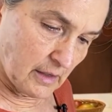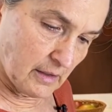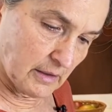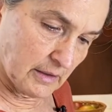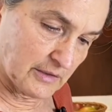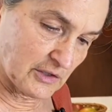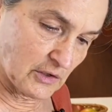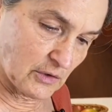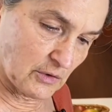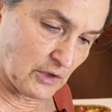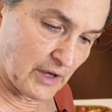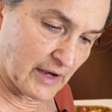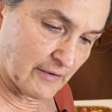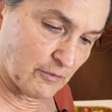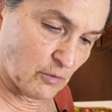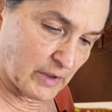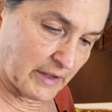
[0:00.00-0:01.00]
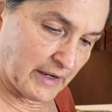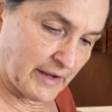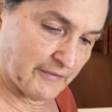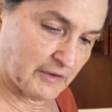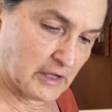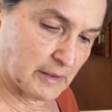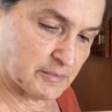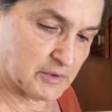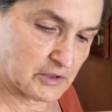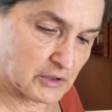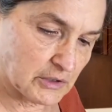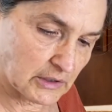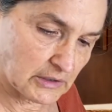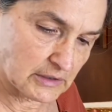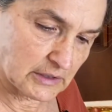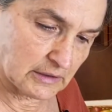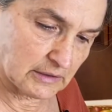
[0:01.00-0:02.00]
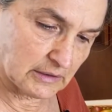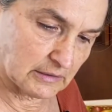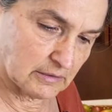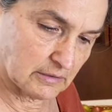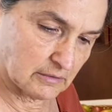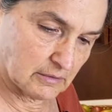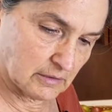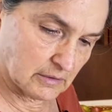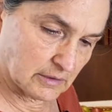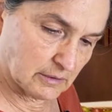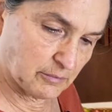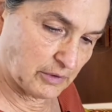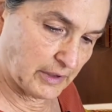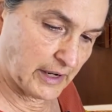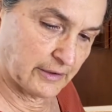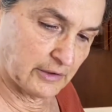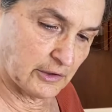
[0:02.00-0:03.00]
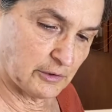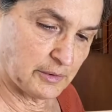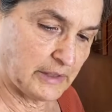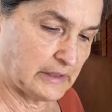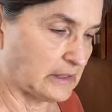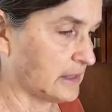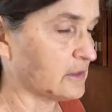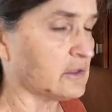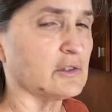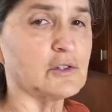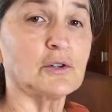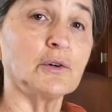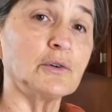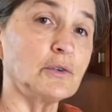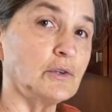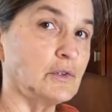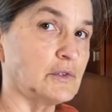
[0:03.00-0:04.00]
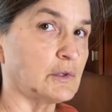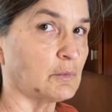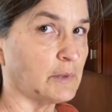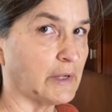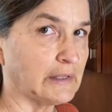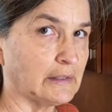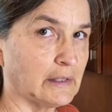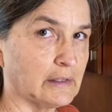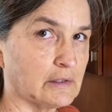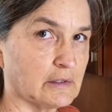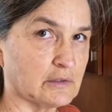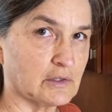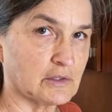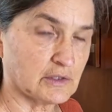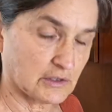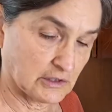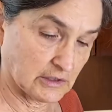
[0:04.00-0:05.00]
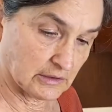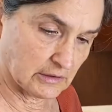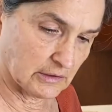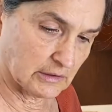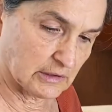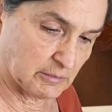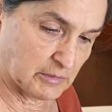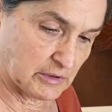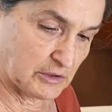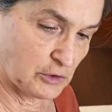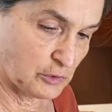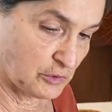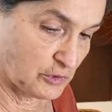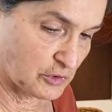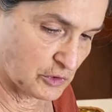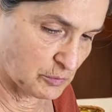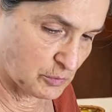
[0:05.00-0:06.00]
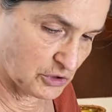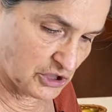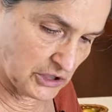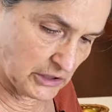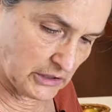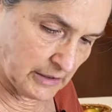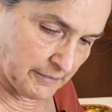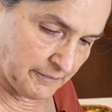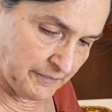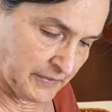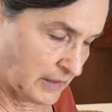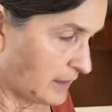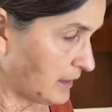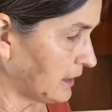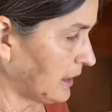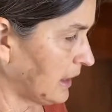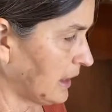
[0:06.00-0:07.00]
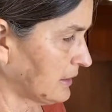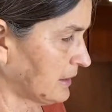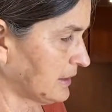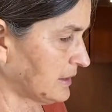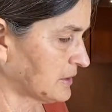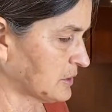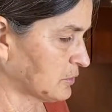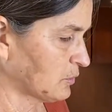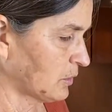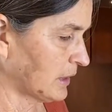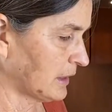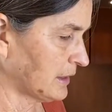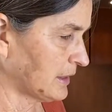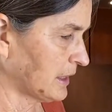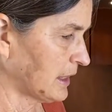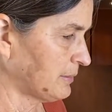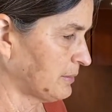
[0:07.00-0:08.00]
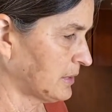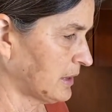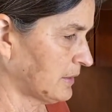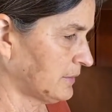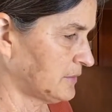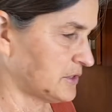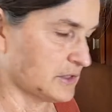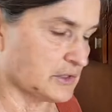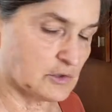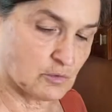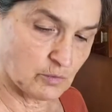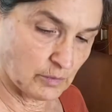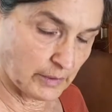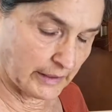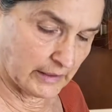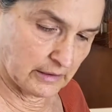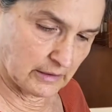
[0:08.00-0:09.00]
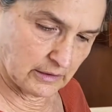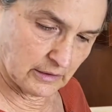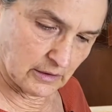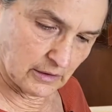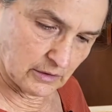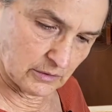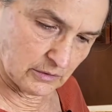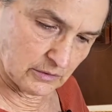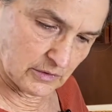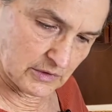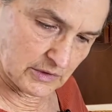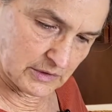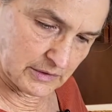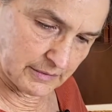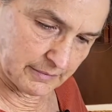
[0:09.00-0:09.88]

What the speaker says: So you have 1.5 cups cooked. The brown or green lentils, don't use the red lentils. They're a little bit too smushy. And here's 1 cup of just regular oats.